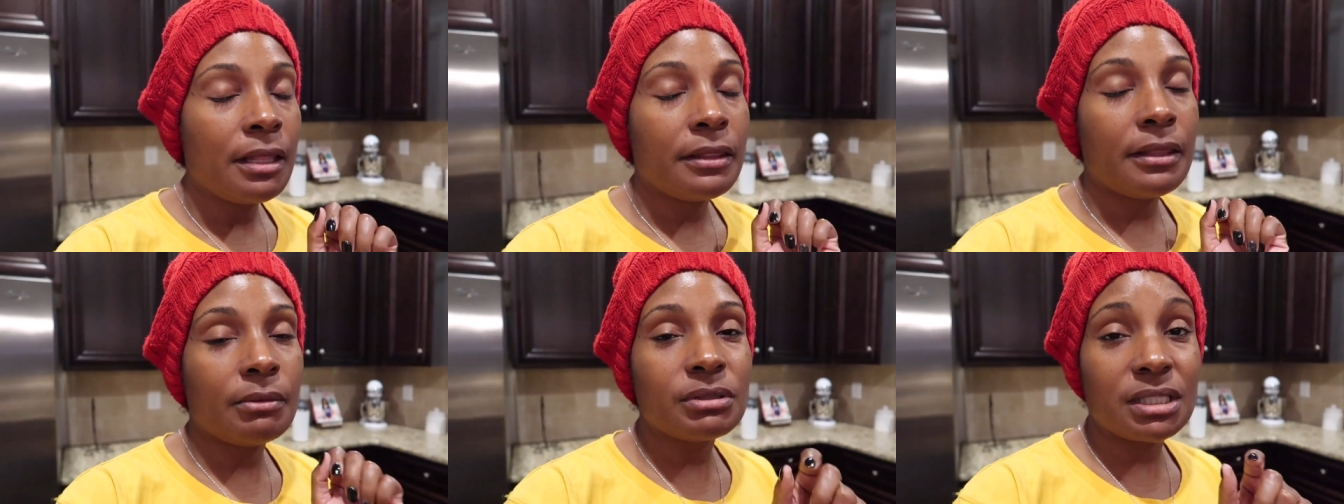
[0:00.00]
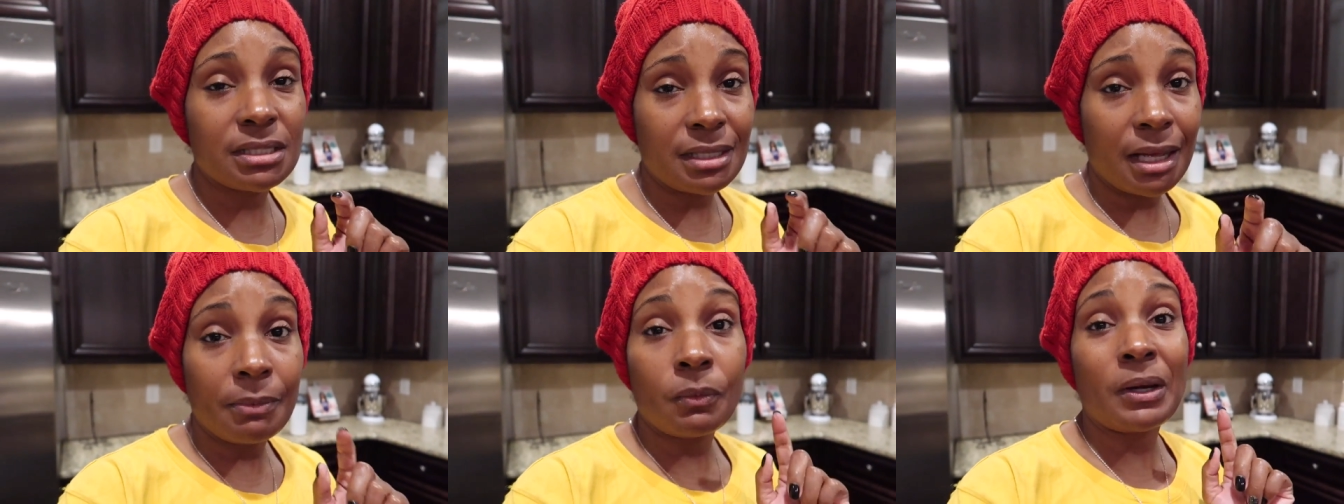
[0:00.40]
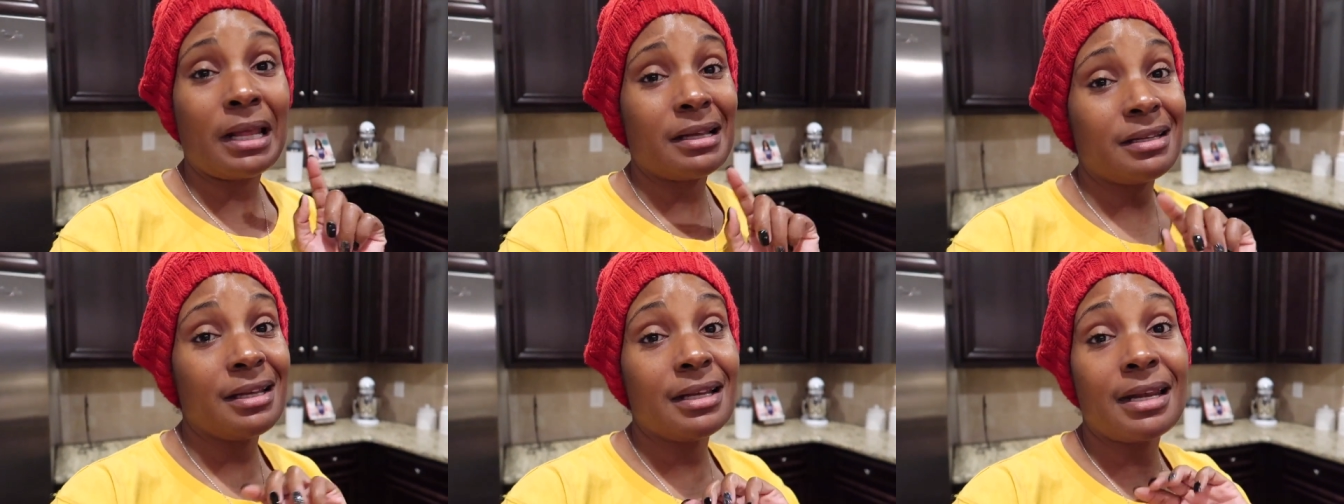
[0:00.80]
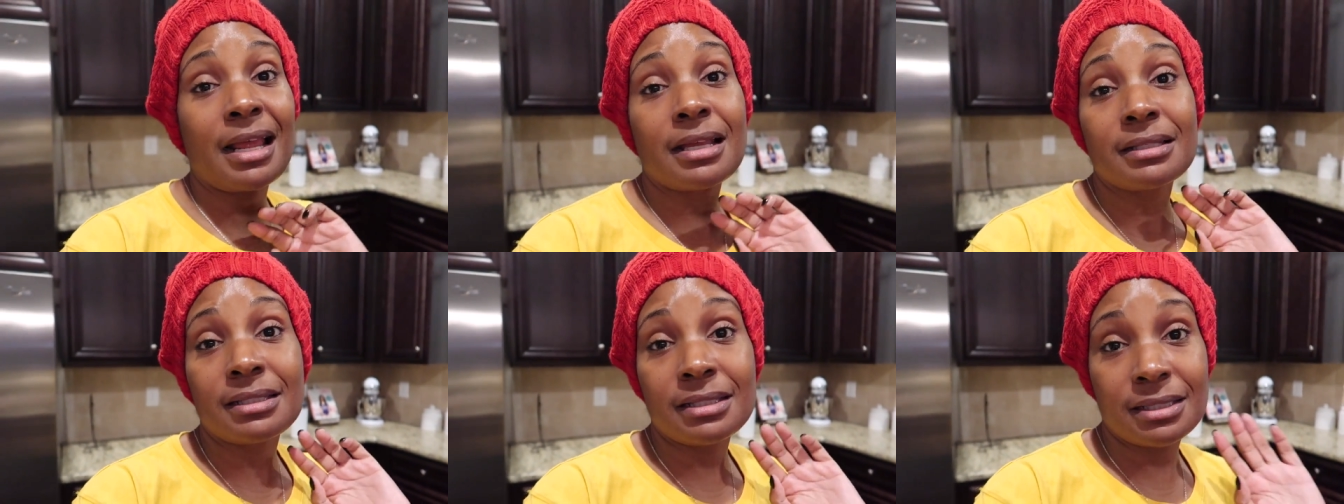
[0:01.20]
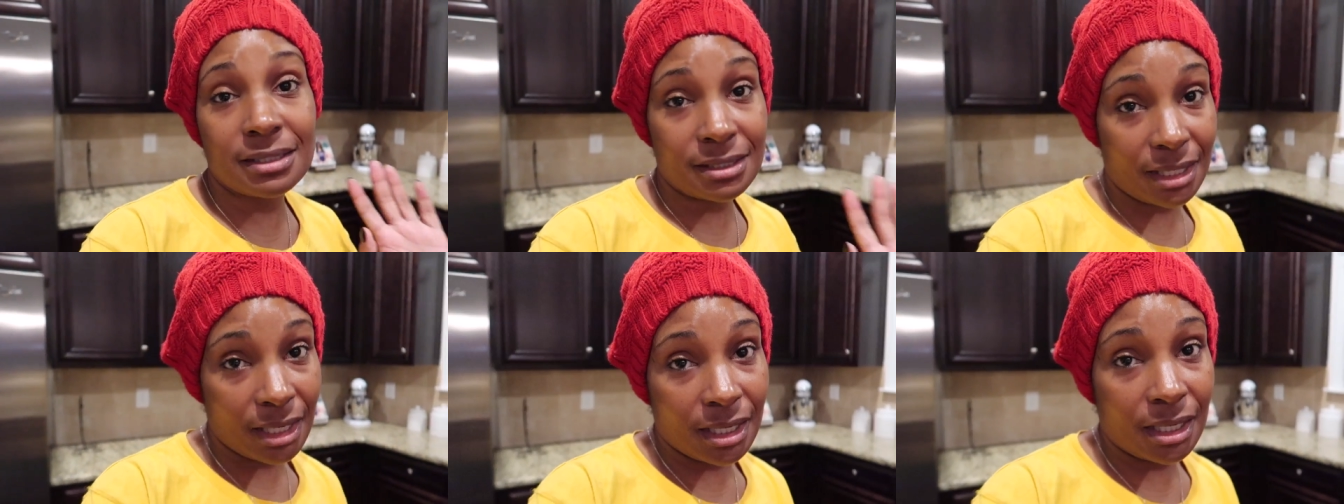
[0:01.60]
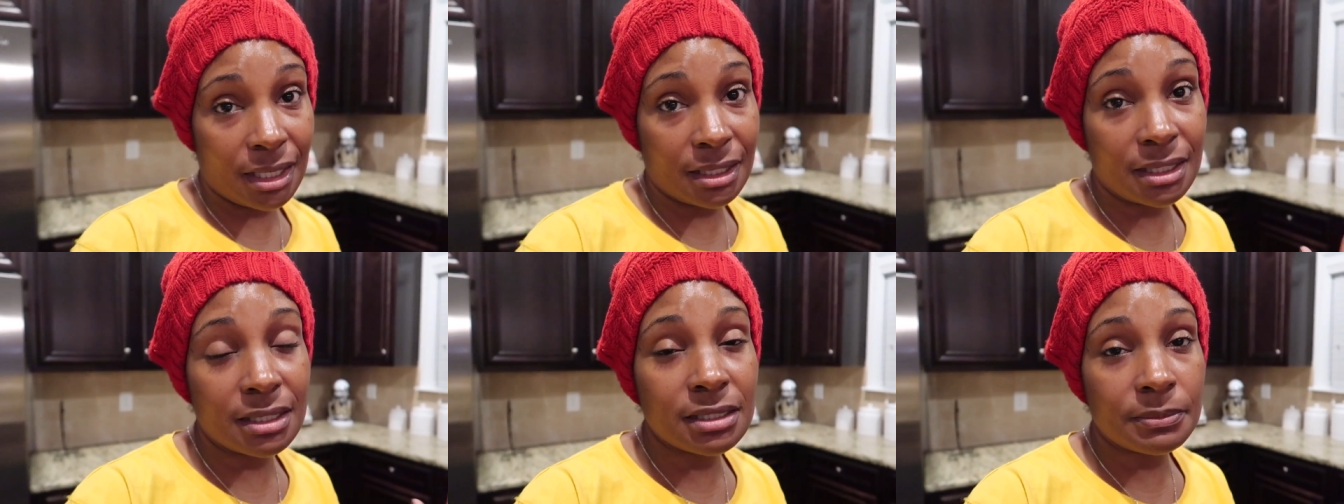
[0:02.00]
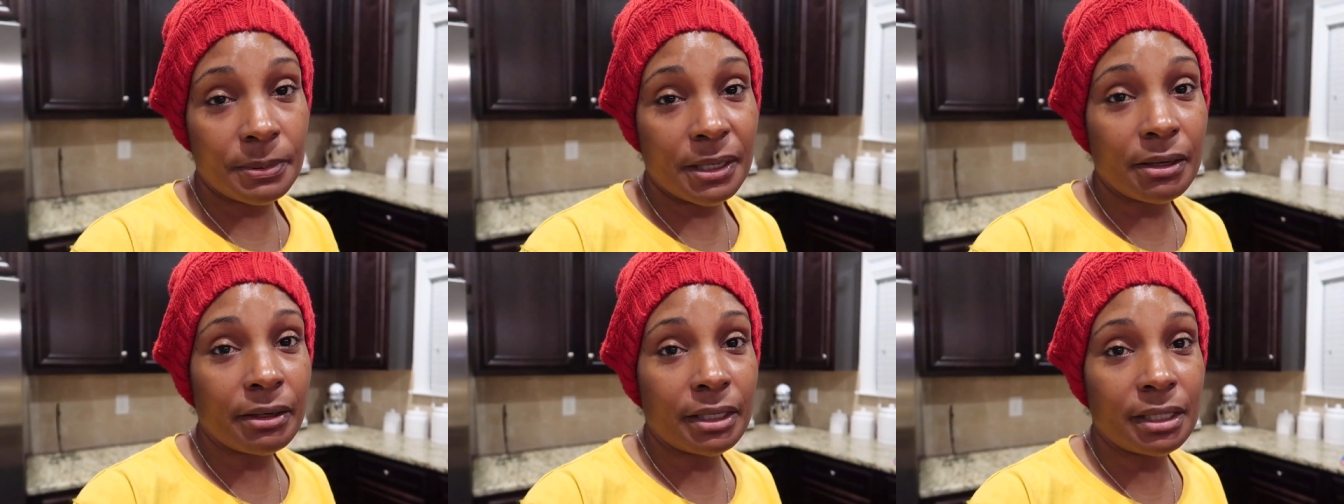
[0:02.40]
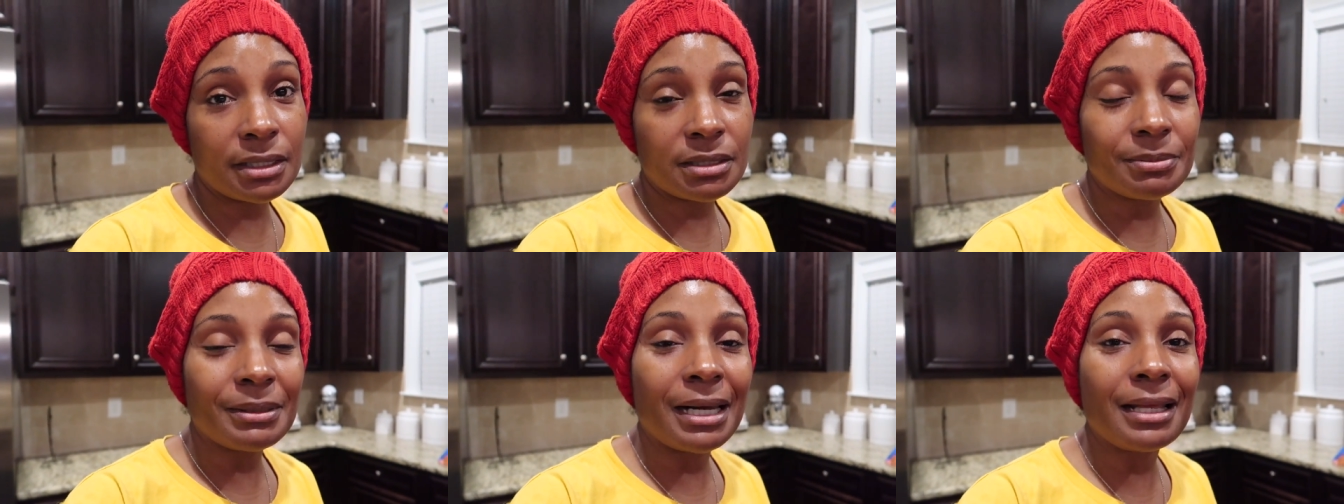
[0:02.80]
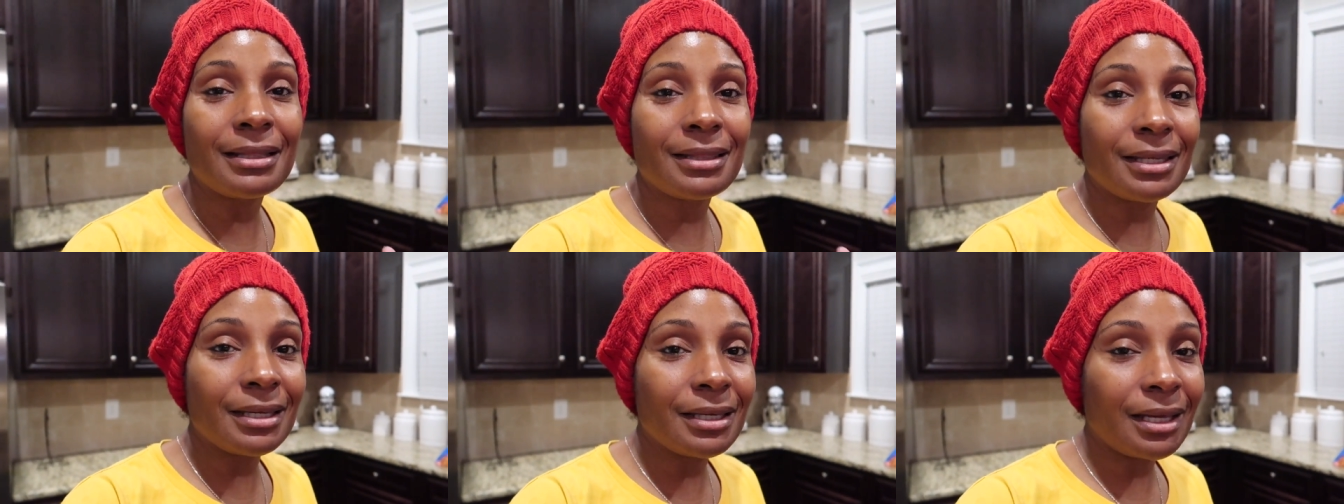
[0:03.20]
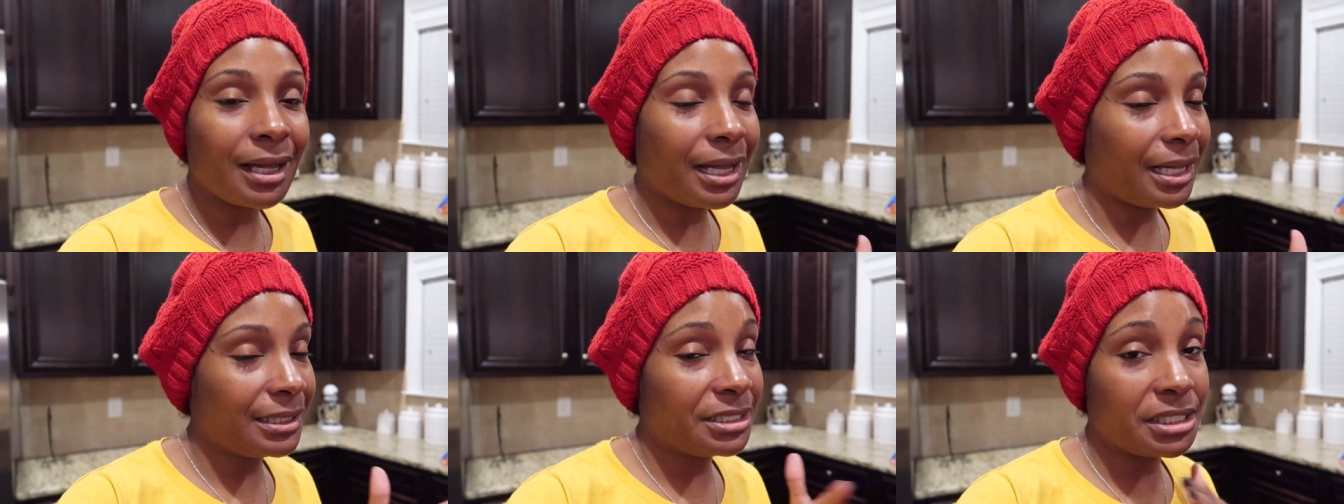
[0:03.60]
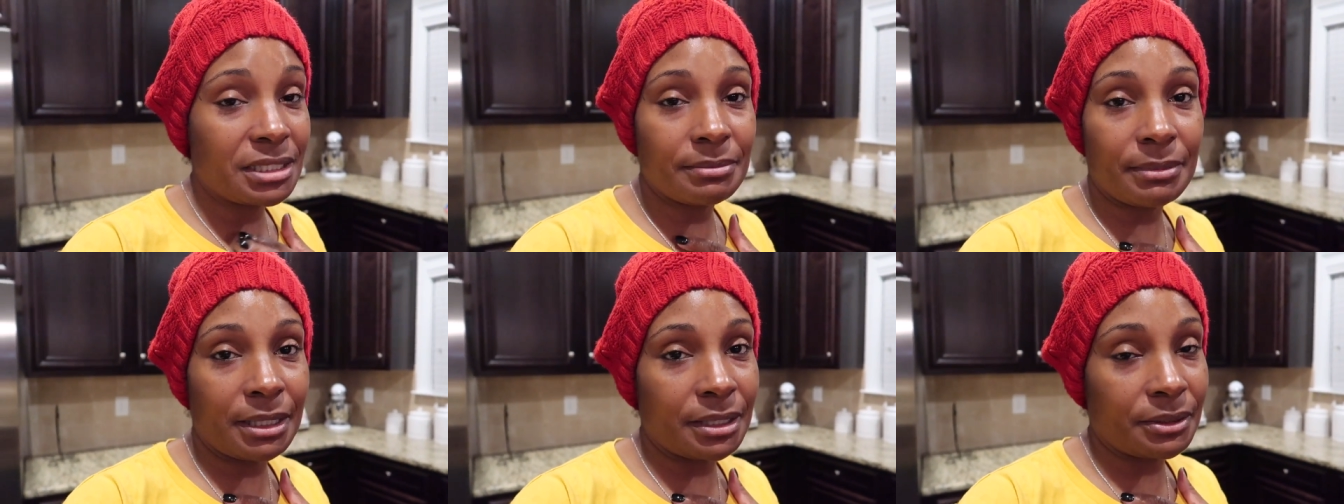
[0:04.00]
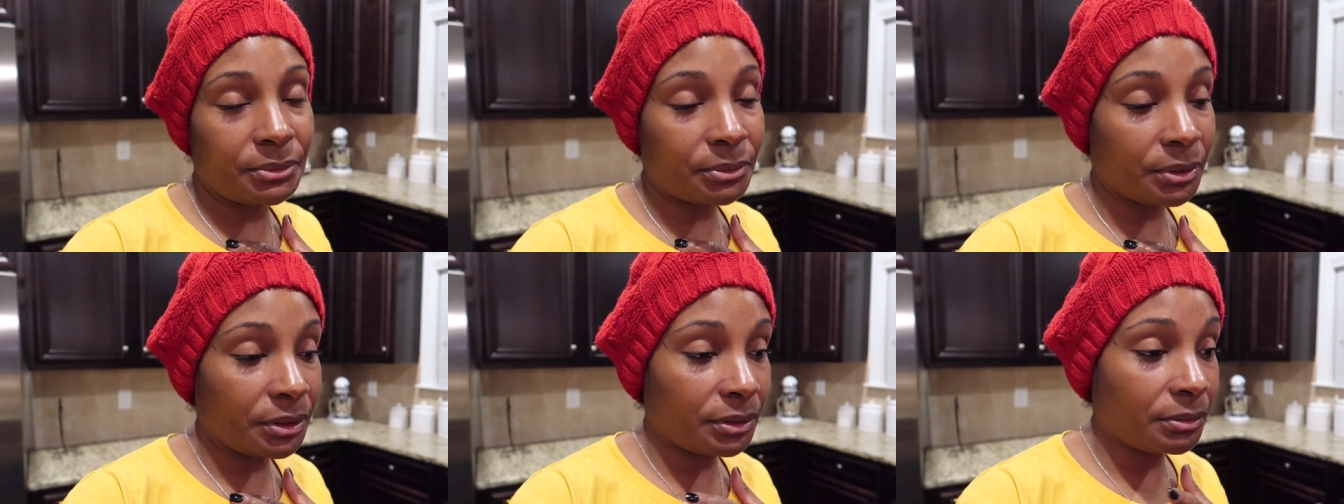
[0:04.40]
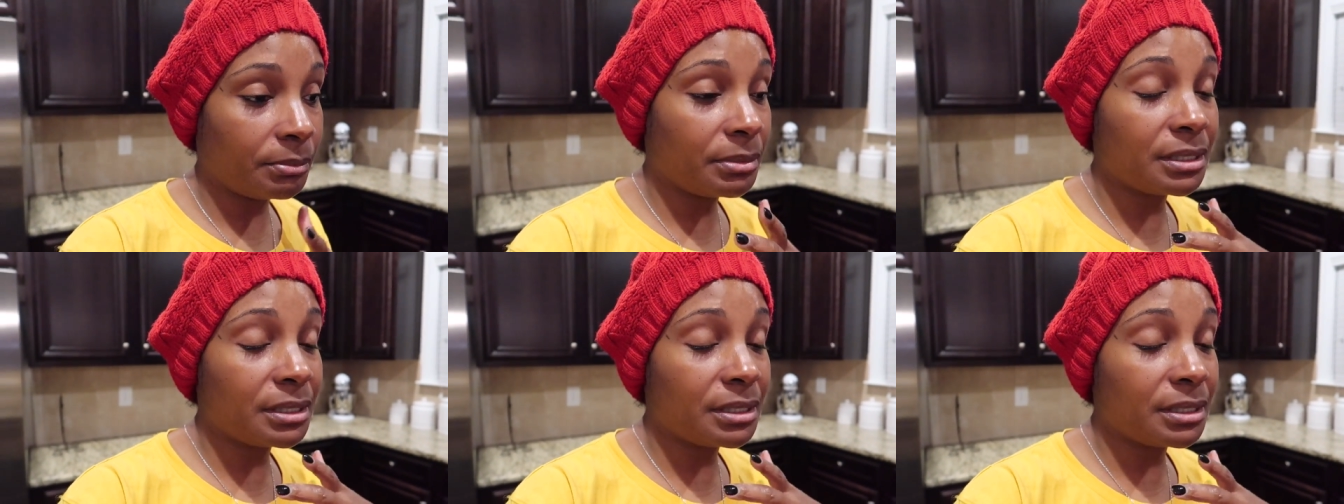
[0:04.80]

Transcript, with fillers: there was a time when I could not stand asparagus, but I think I just made it wrong.